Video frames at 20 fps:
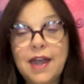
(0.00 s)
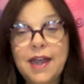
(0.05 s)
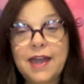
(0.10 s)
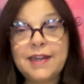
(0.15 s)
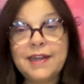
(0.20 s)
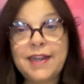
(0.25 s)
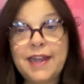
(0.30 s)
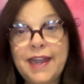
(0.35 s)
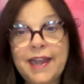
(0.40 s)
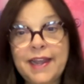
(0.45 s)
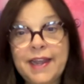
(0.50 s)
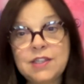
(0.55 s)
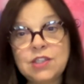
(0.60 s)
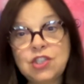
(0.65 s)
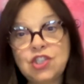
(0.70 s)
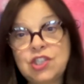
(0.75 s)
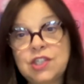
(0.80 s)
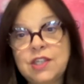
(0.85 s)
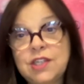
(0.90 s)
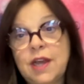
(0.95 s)
an
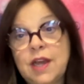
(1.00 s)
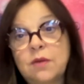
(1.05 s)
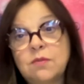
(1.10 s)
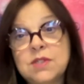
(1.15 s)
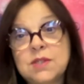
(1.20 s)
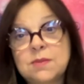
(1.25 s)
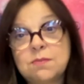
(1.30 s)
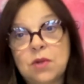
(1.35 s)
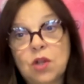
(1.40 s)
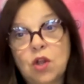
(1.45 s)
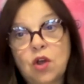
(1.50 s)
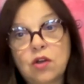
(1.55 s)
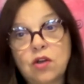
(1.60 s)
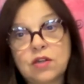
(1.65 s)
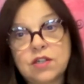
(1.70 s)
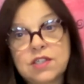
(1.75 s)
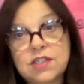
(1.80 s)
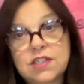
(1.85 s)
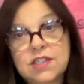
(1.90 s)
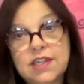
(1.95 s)
energy that was
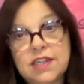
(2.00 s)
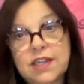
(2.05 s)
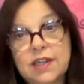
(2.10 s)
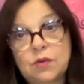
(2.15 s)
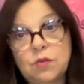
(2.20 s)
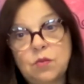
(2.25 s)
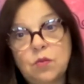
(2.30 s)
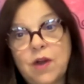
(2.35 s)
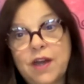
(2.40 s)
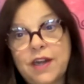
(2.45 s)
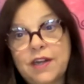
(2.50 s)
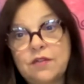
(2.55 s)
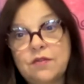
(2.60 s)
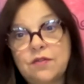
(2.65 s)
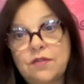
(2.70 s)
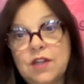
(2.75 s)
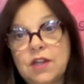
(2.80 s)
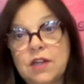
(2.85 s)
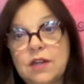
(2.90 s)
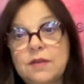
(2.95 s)
blocked in one
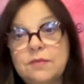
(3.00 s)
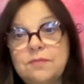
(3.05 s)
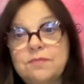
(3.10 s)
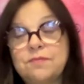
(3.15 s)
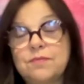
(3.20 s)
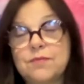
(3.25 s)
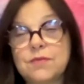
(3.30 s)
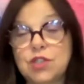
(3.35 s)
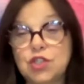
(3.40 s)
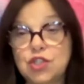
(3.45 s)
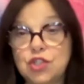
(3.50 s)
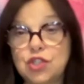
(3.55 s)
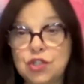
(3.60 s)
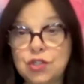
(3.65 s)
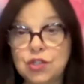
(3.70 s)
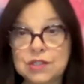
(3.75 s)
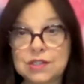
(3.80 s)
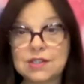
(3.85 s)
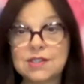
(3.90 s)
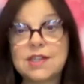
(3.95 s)
of the
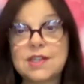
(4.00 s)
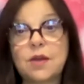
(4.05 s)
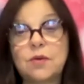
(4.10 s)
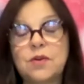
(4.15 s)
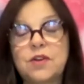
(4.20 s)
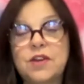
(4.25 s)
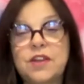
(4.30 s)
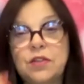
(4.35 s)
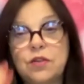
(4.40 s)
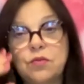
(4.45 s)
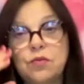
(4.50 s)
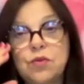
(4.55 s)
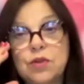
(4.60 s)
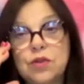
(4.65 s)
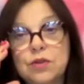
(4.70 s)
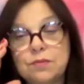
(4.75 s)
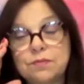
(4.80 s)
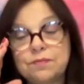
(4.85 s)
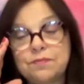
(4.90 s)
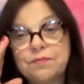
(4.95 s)
students that were in the
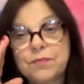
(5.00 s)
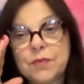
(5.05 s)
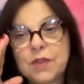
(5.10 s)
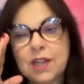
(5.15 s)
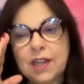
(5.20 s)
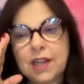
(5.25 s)
room.